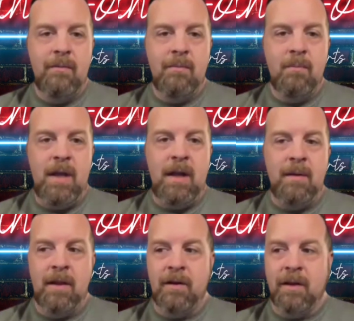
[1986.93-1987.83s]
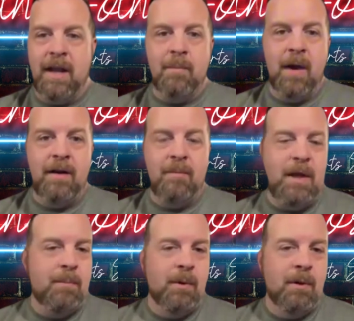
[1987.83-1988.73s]
meeting other like-minded
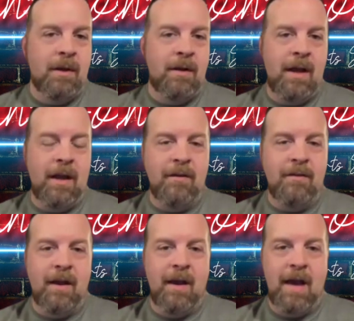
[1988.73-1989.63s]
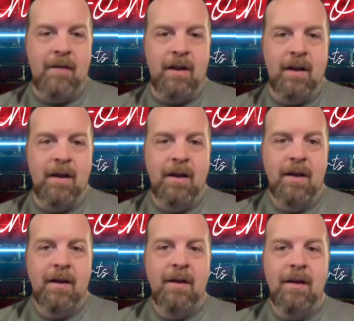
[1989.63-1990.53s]
people and having a
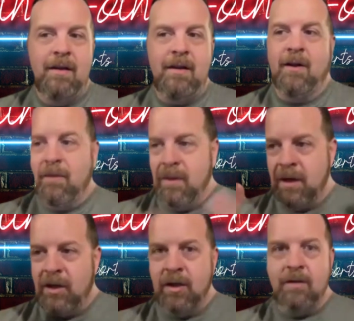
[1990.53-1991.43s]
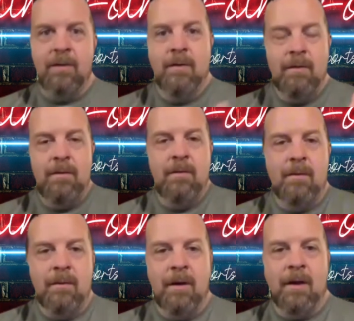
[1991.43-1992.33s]

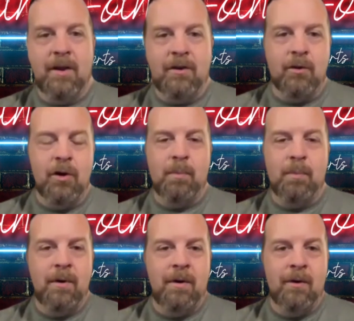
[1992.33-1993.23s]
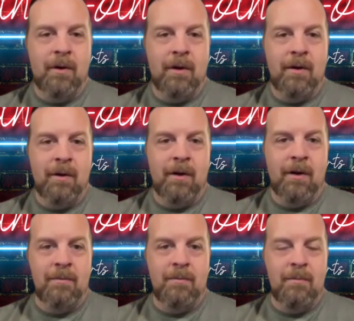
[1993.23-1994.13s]
good group
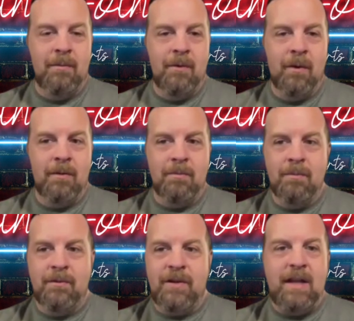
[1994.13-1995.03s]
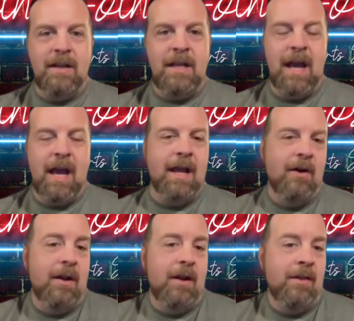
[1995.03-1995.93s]
or scene that you hang
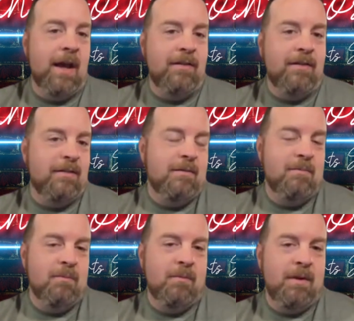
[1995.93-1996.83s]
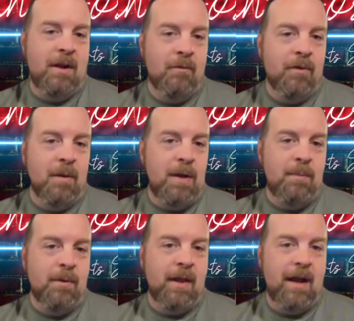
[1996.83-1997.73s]
out in that's full of
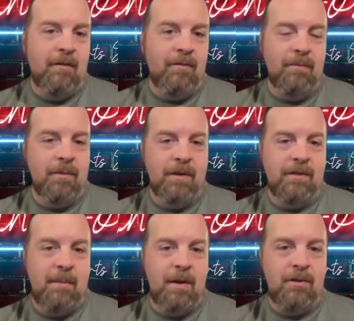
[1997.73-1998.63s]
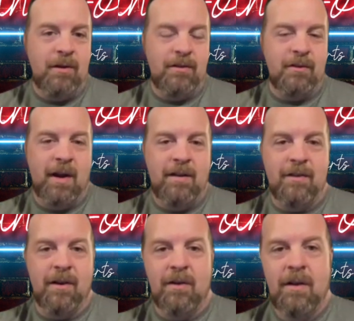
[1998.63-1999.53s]
people that have the same interests, right? So